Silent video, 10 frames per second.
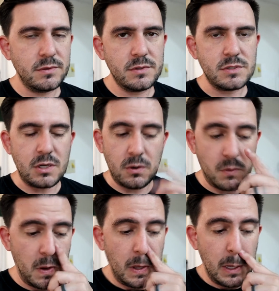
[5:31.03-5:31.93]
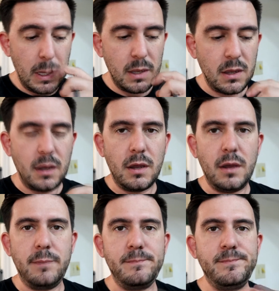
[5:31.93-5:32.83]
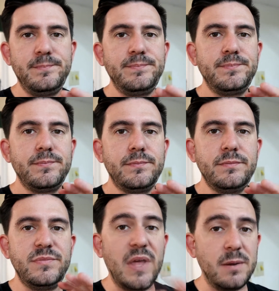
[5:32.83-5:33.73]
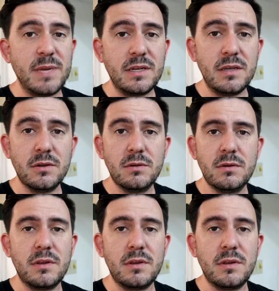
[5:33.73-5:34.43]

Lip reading: So, not a big deal.